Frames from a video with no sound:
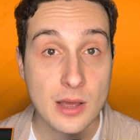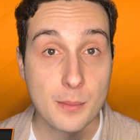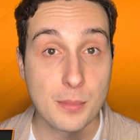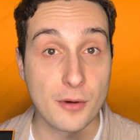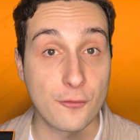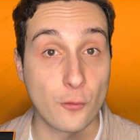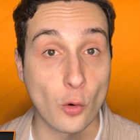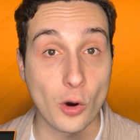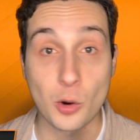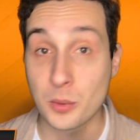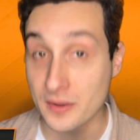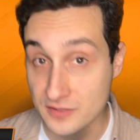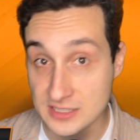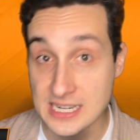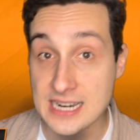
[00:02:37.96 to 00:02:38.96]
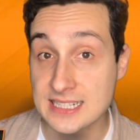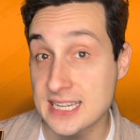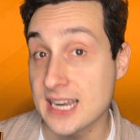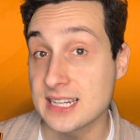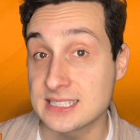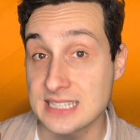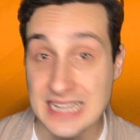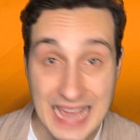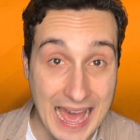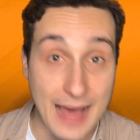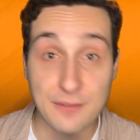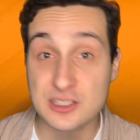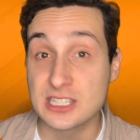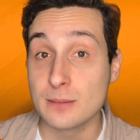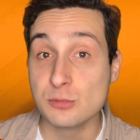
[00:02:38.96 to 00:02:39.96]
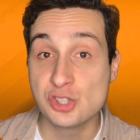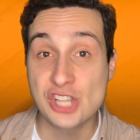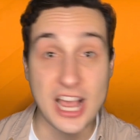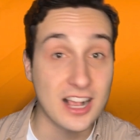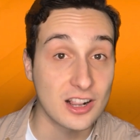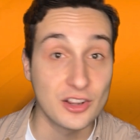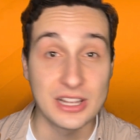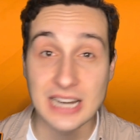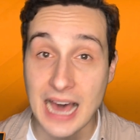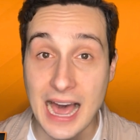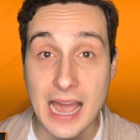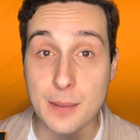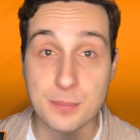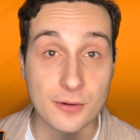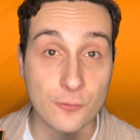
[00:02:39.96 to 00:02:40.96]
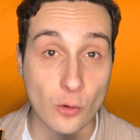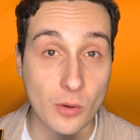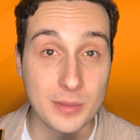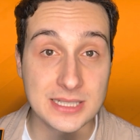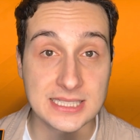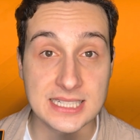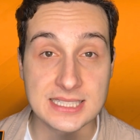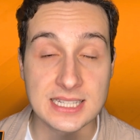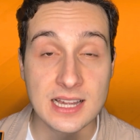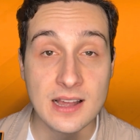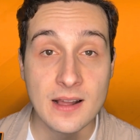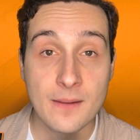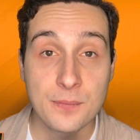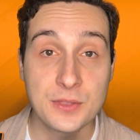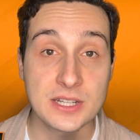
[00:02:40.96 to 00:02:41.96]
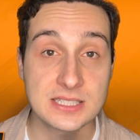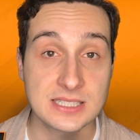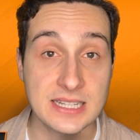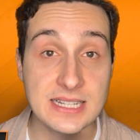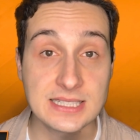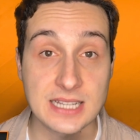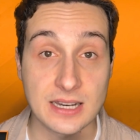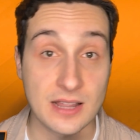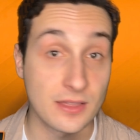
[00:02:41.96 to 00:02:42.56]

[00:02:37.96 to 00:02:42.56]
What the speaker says: before. We've seen Tennessee have some Jekyll and Hyde performances this season.